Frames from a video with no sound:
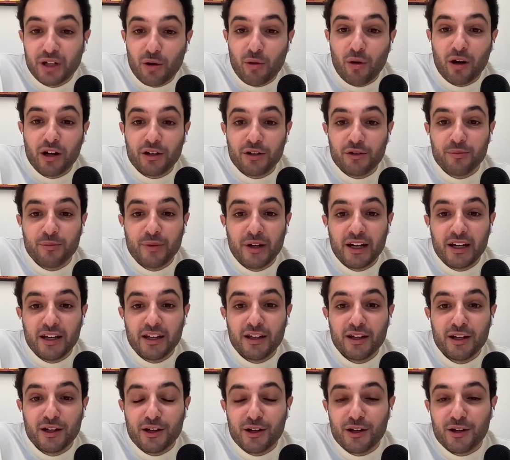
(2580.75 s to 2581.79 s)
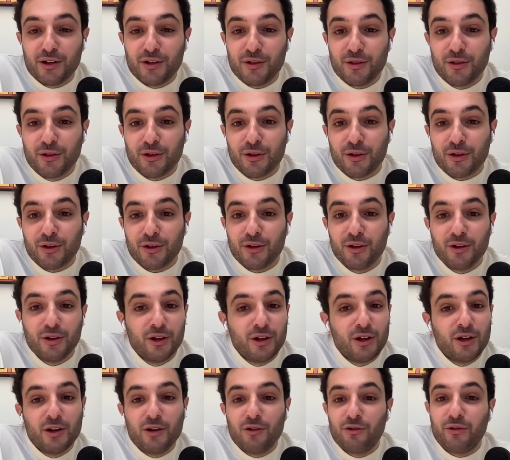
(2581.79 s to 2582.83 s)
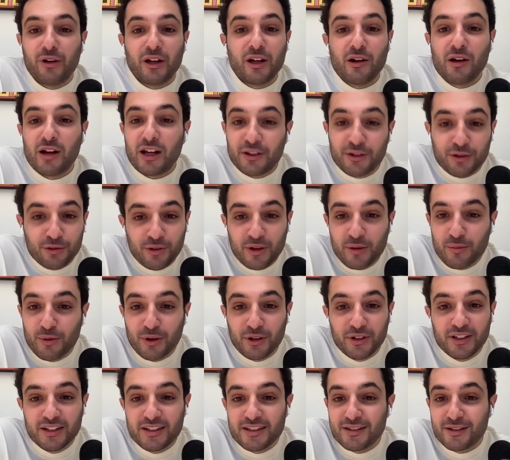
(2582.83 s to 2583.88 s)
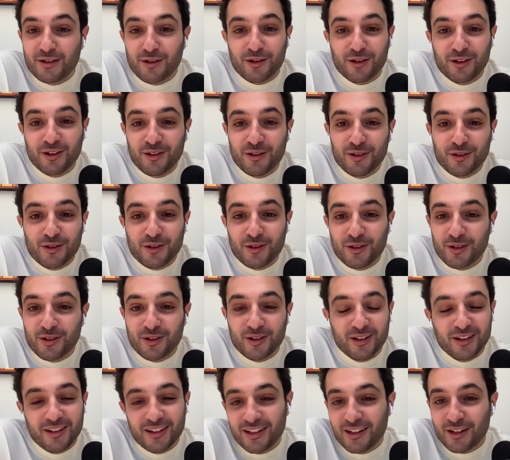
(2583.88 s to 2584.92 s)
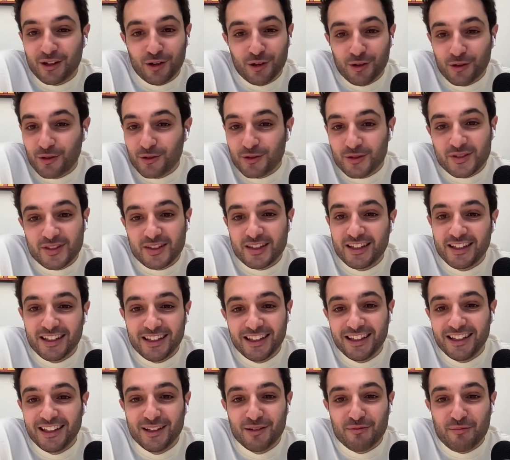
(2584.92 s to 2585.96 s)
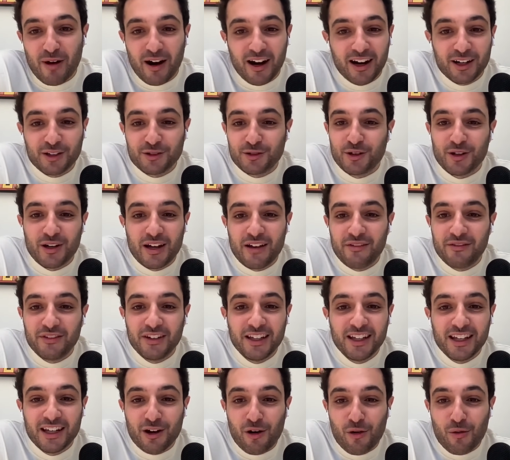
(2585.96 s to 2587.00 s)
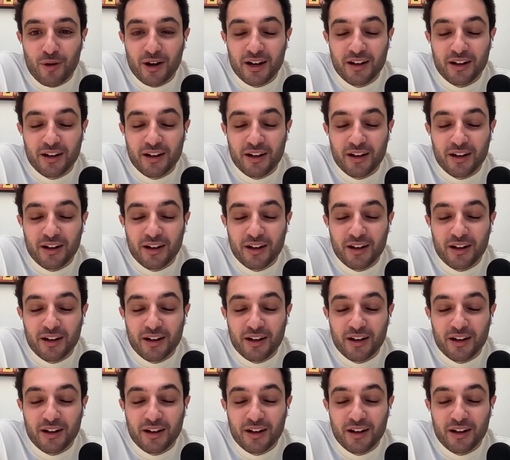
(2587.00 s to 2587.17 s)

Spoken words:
required by the regulatory bodies or the CE marked or FDA or